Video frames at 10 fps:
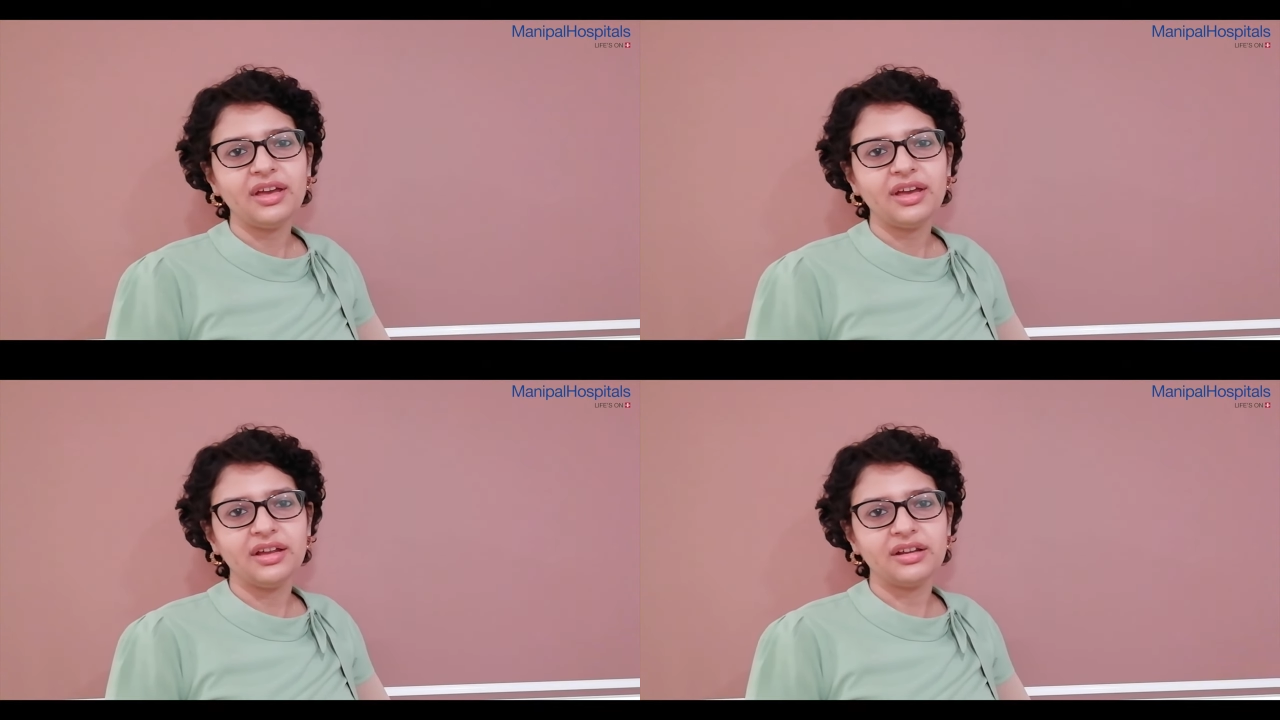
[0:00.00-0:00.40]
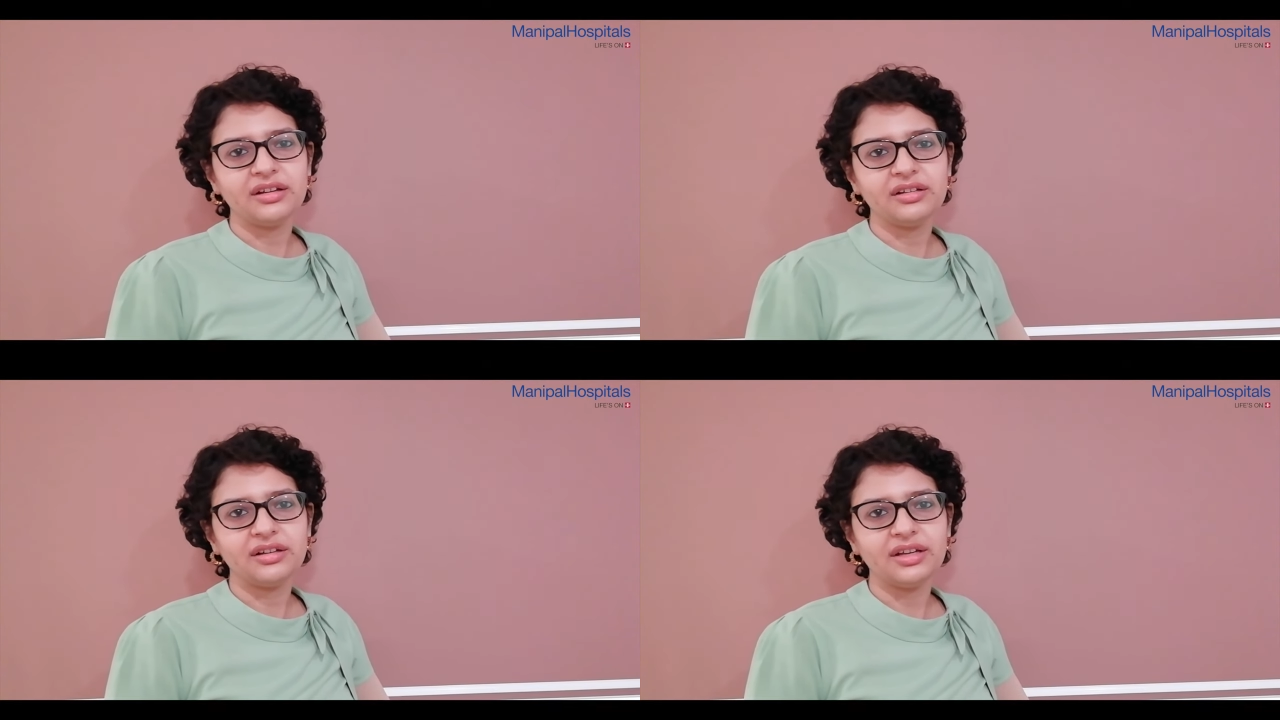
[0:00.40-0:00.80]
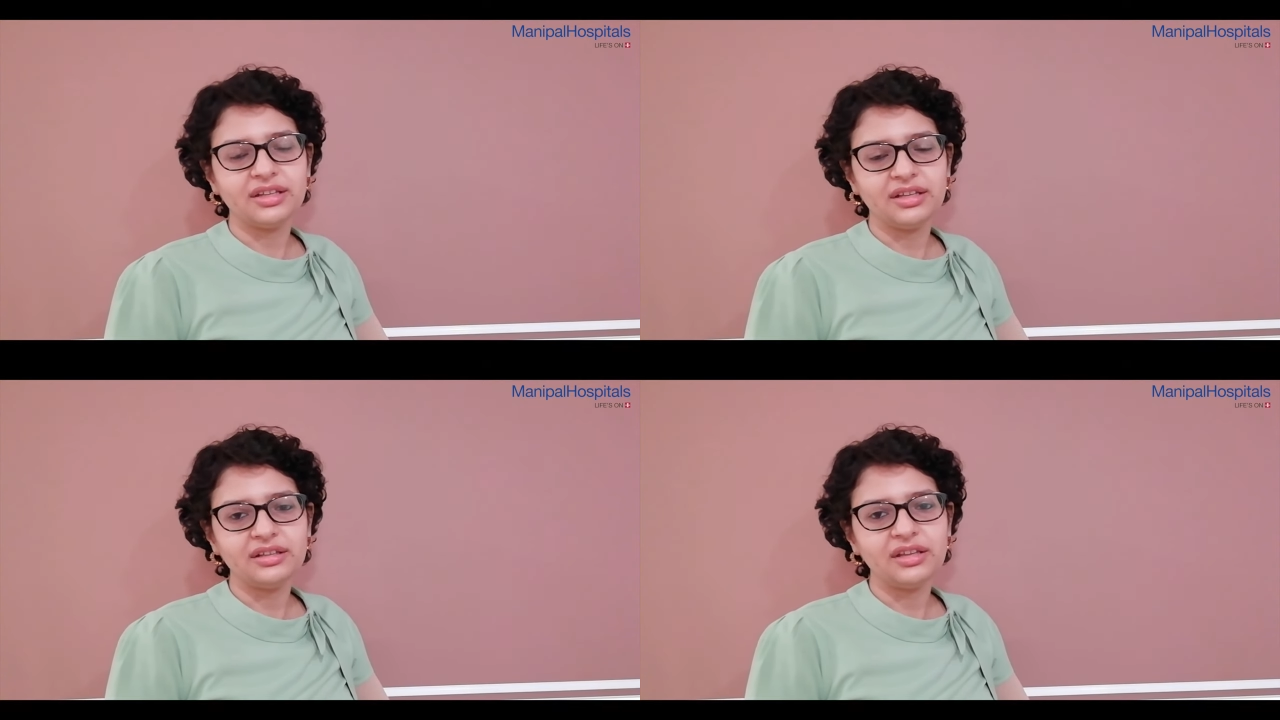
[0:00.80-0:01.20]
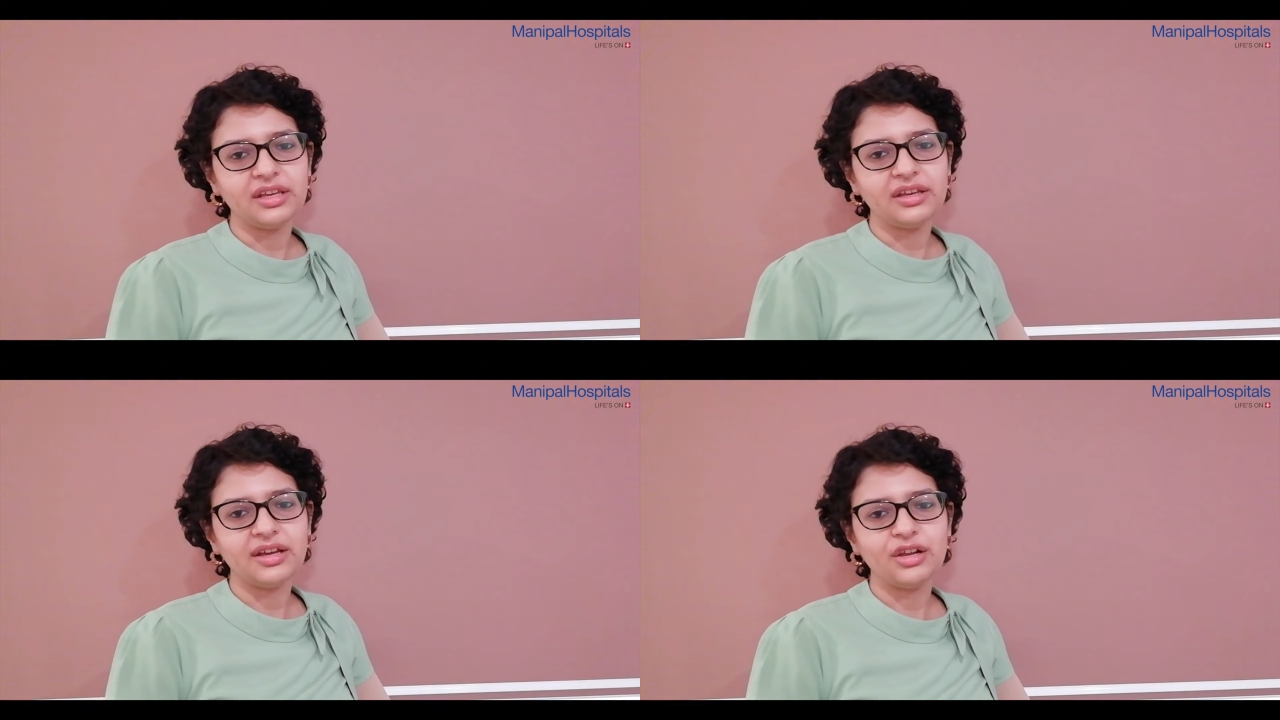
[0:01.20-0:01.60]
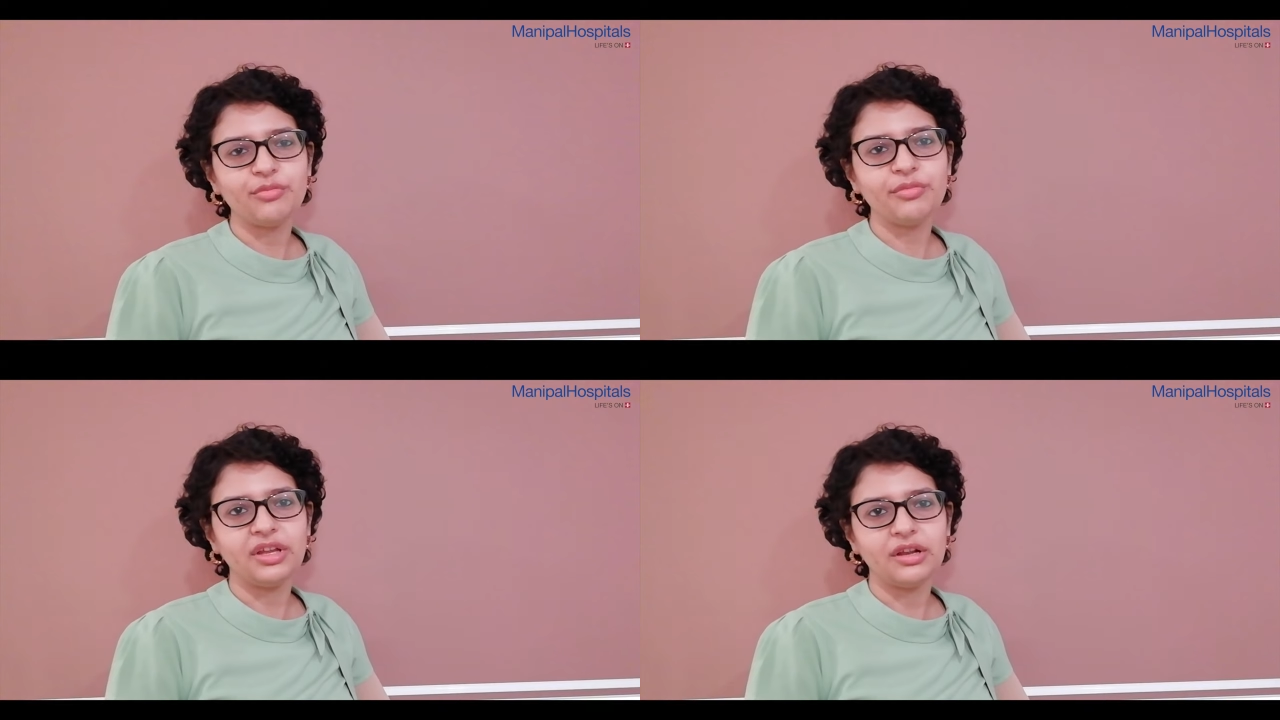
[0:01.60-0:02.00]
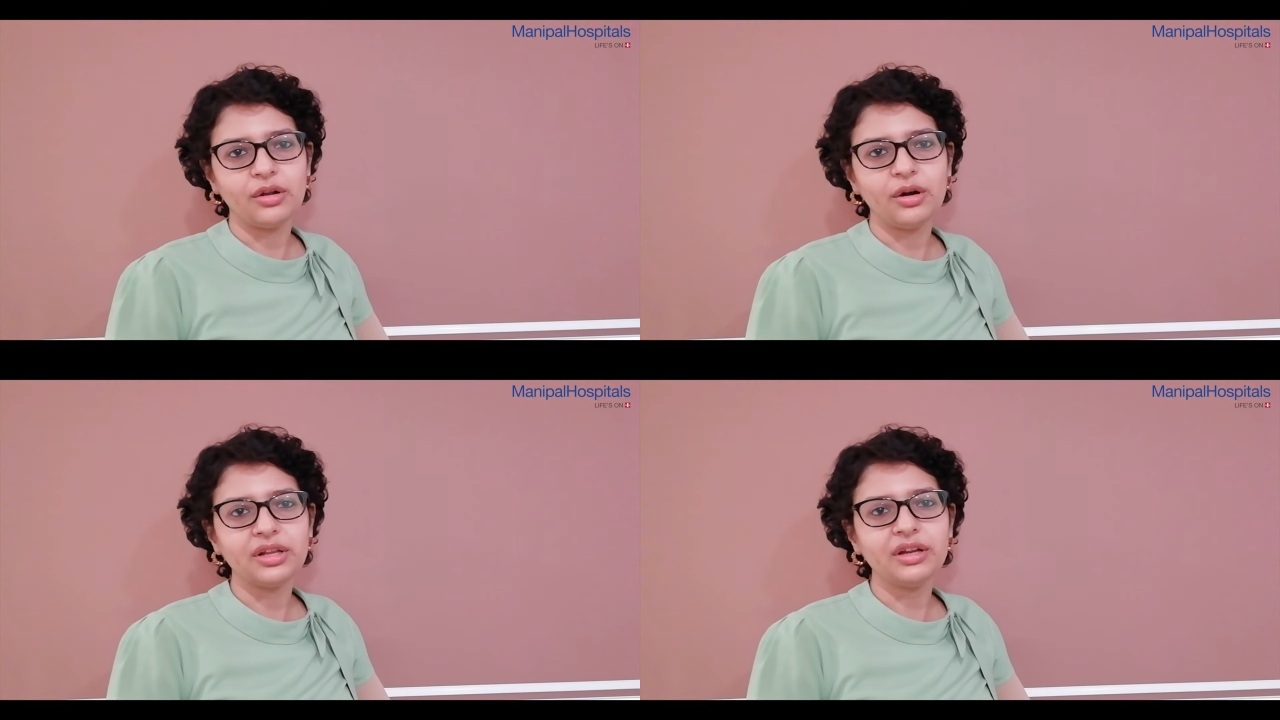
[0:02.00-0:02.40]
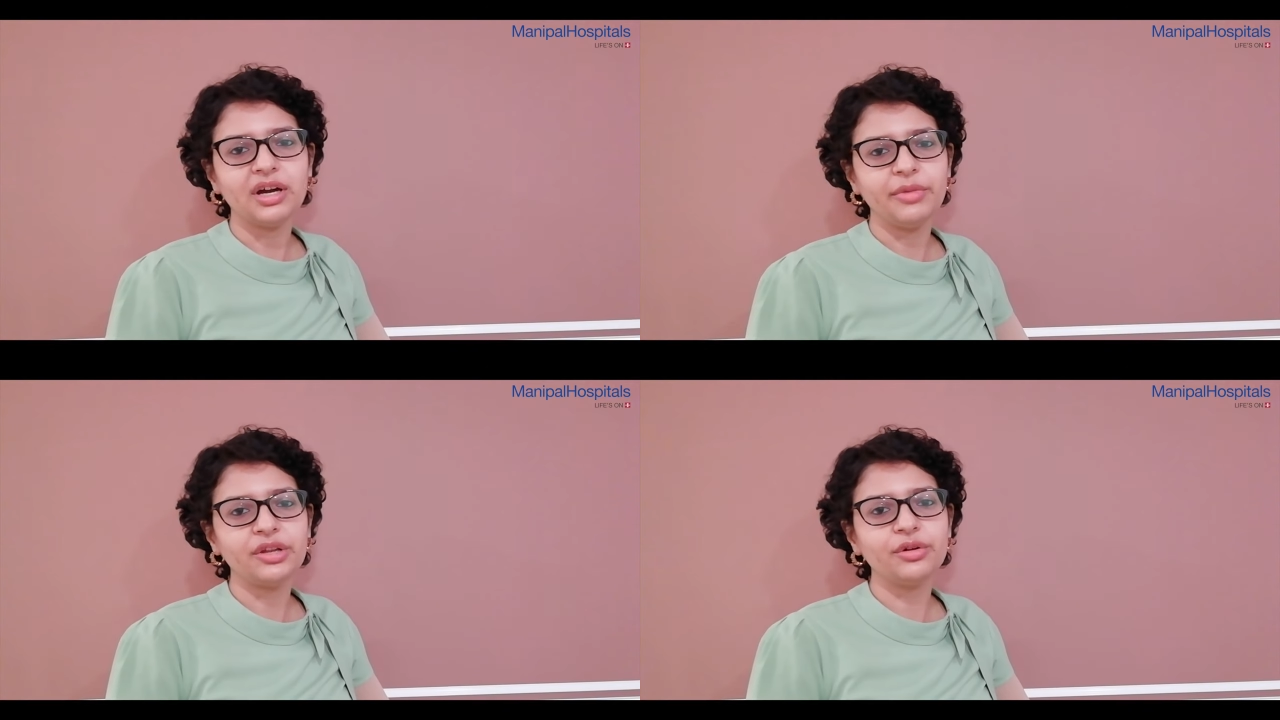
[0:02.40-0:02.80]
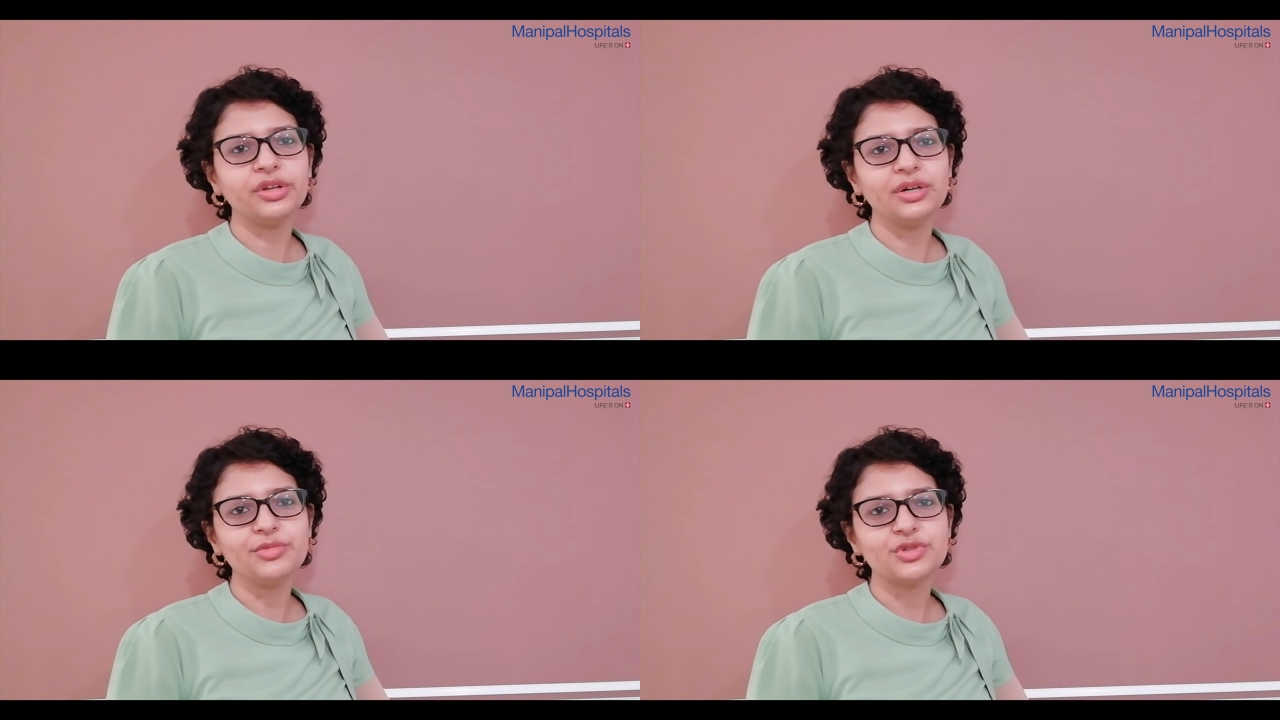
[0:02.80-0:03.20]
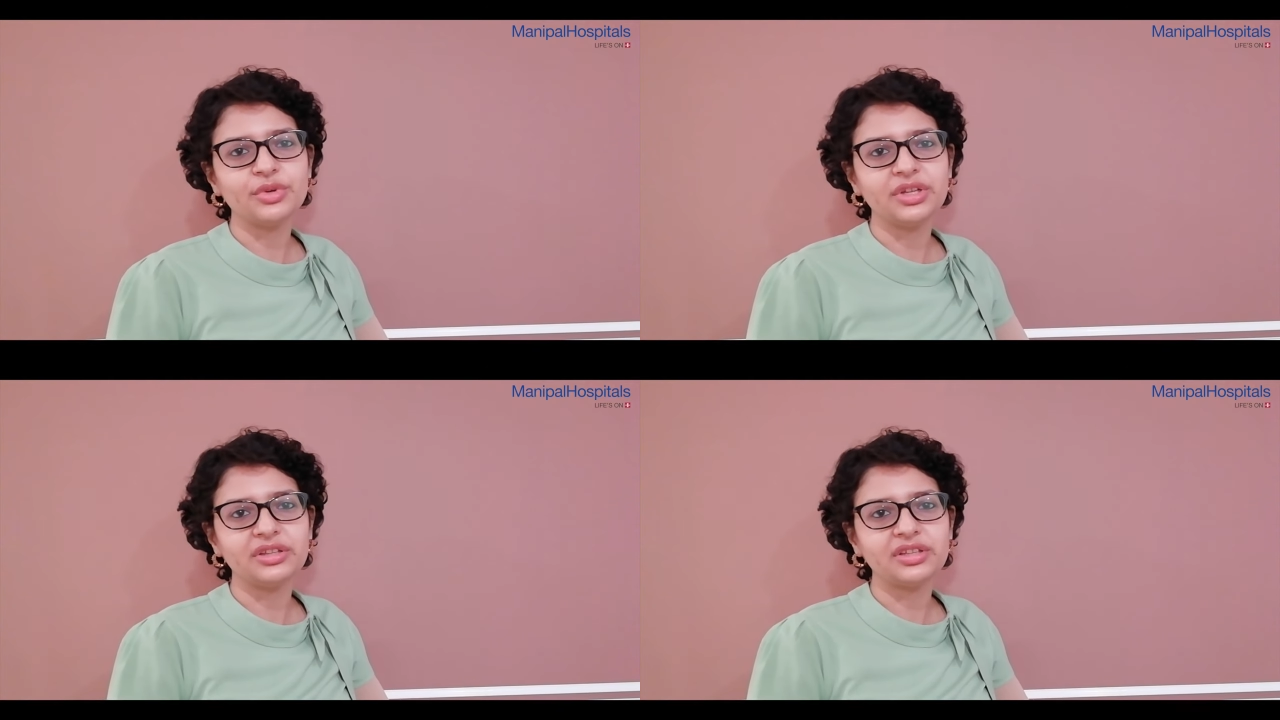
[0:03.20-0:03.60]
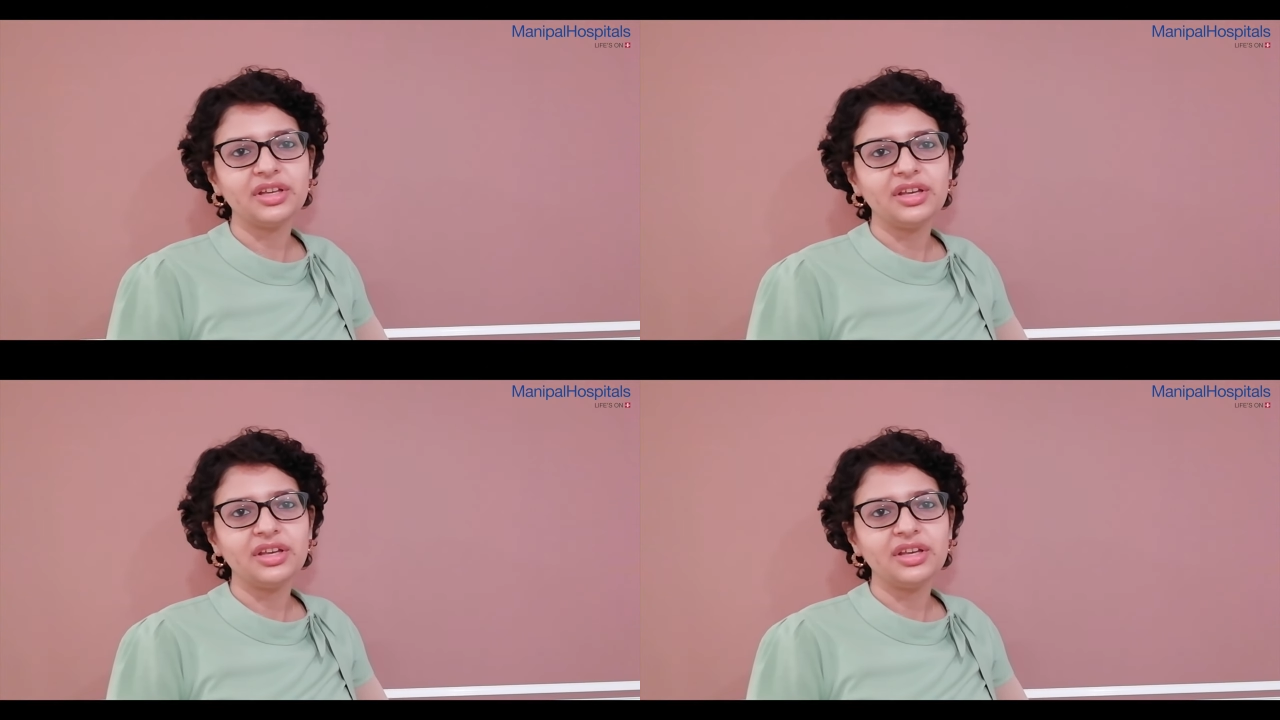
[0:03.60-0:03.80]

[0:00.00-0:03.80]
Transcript: and uh, I think they helped me a lot in coming to terms with,